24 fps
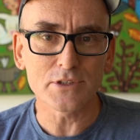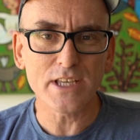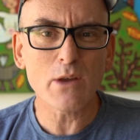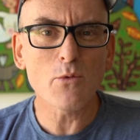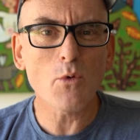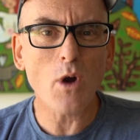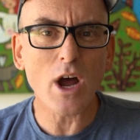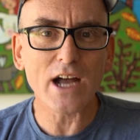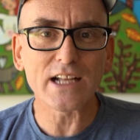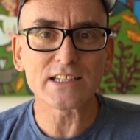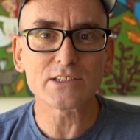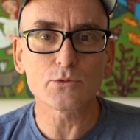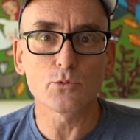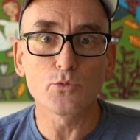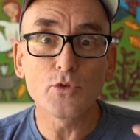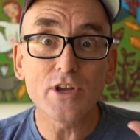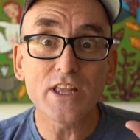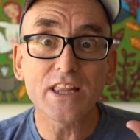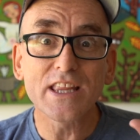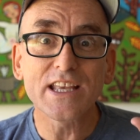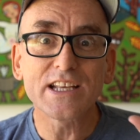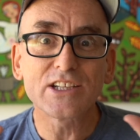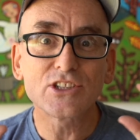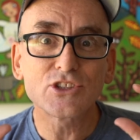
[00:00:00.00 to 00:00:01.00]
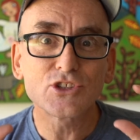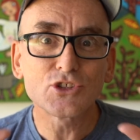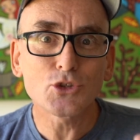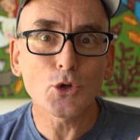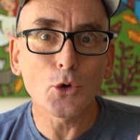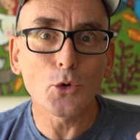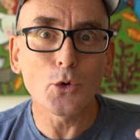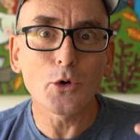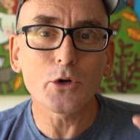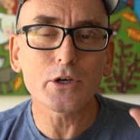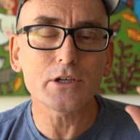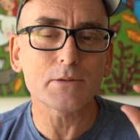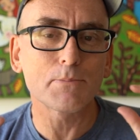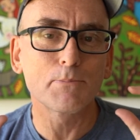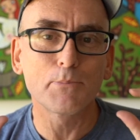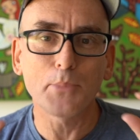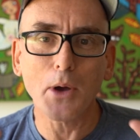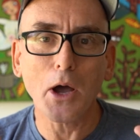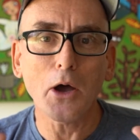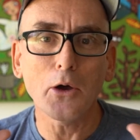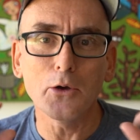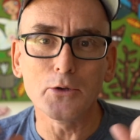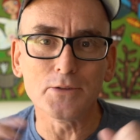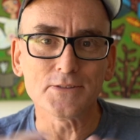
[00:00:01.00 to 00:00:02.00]
He writes really short
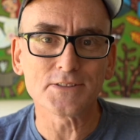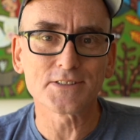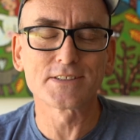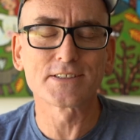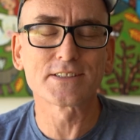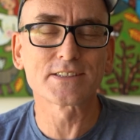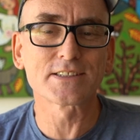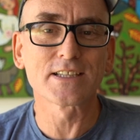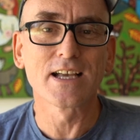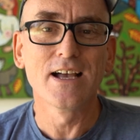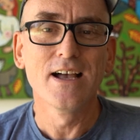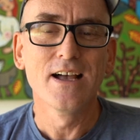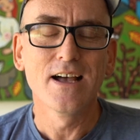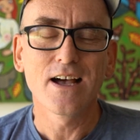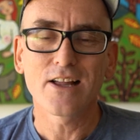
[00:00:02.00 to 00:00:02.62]
posts.